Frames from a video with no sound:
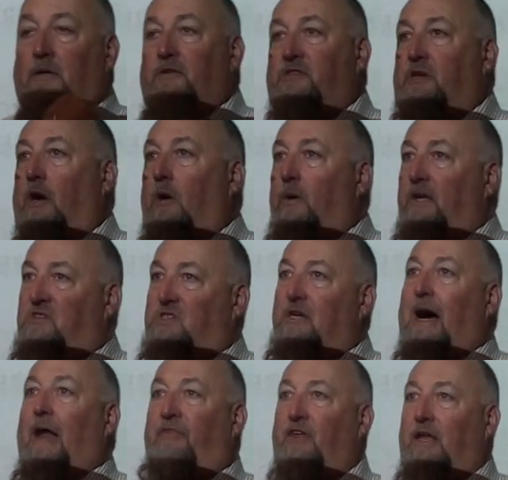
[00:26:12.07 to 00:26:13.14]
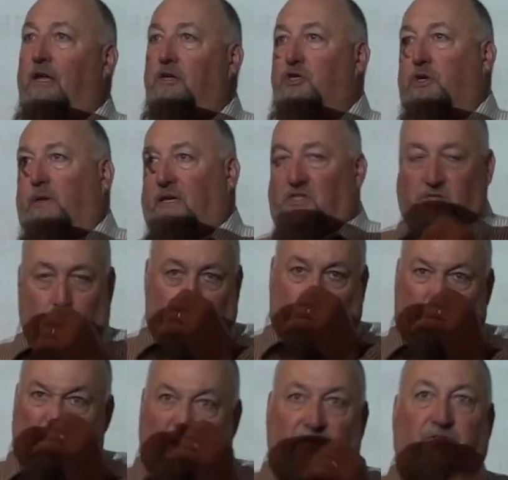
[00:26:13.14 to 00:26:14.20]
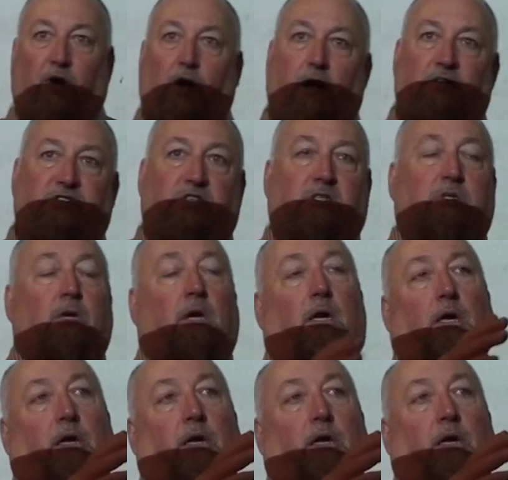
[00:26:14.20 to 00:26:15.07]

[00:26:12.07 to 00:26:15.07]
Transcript: So it's not the injury. So true or false,